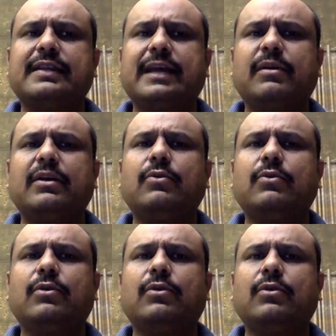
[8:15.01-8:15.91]
Thereby,
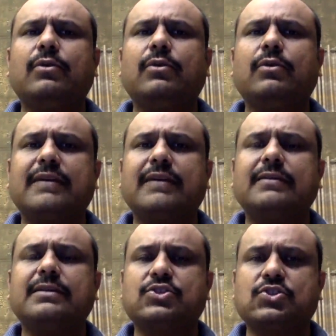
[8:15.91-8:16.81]
you're making your
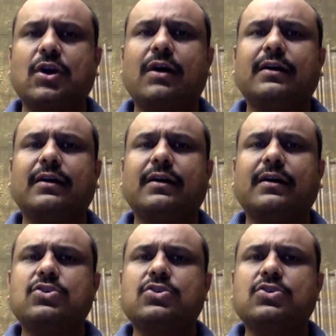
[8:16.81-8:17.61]
heart stronger